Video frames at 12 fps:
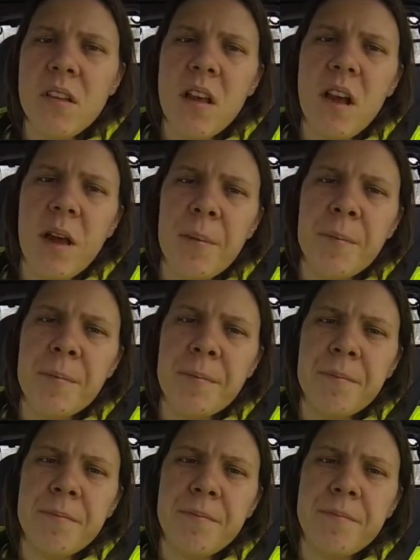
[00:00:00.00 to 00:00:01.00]

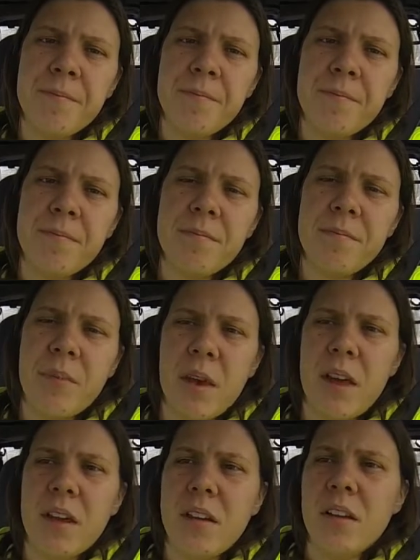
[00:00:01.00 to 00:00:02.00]
Oh,
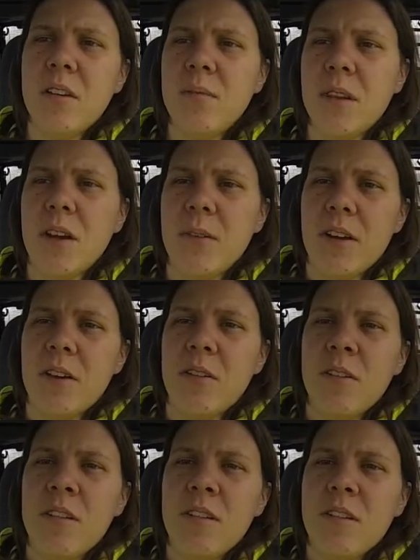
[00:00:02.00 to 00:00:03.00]
there we go.
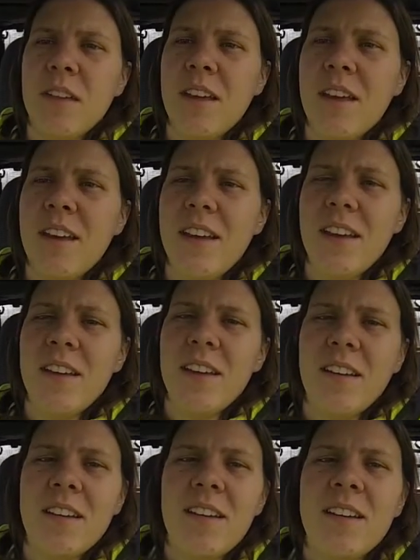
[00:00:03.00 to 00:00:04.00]

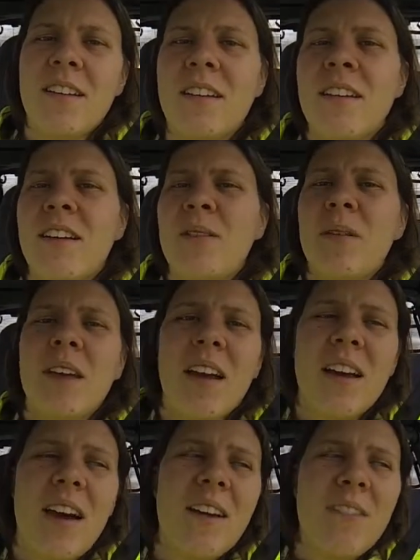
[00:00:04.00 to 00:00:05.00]
Yay! But
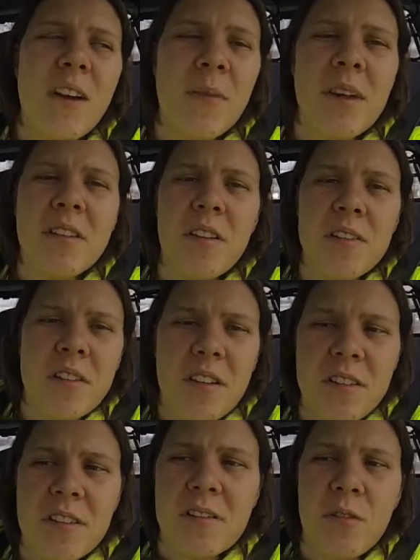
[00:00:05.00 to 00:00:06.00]
yeah, I find myself
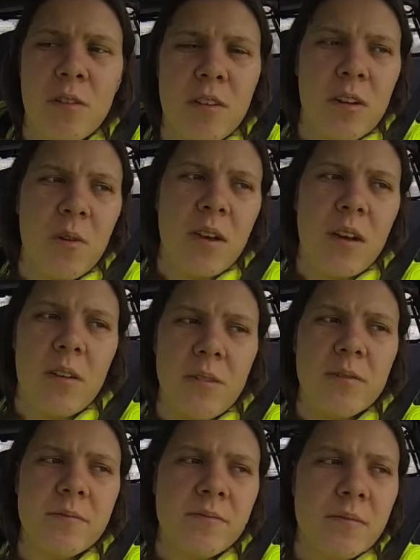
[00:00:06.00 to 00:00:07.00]
stuck at this corner quite
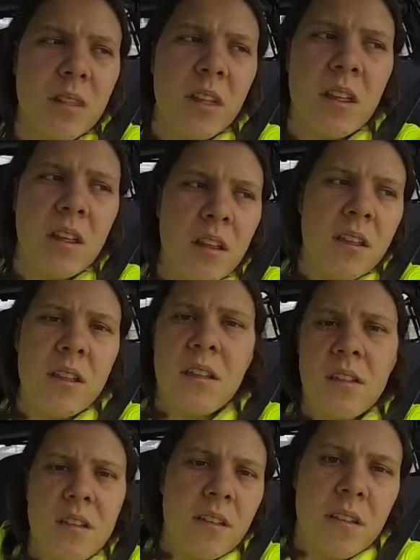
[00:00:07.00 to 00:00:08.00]
often.
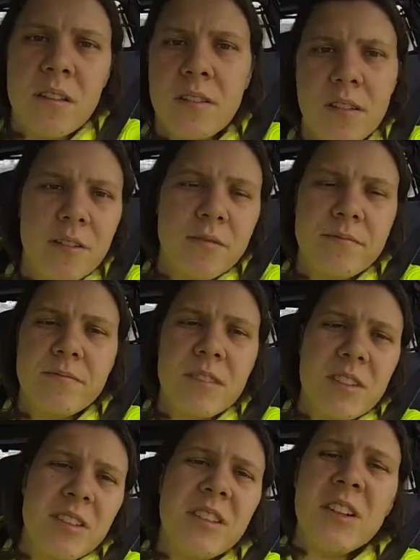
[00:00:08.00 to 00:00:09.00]
So,
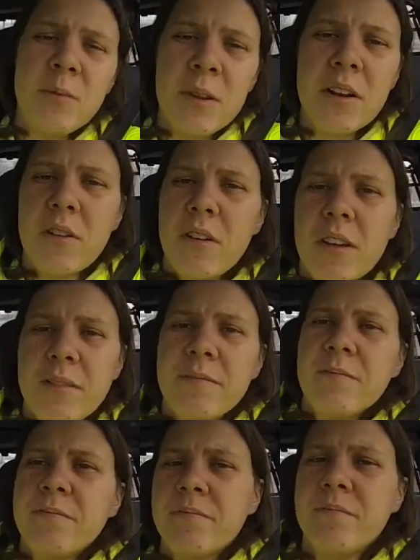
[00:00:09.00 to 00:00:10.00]
it's a little bit annoying.
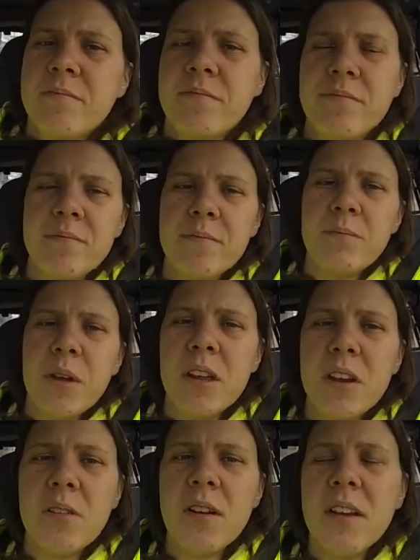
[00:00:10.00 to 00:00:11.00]
But
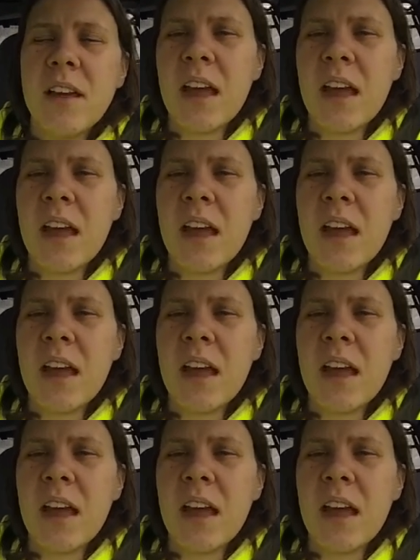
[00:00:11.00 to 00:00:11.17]
you know what? I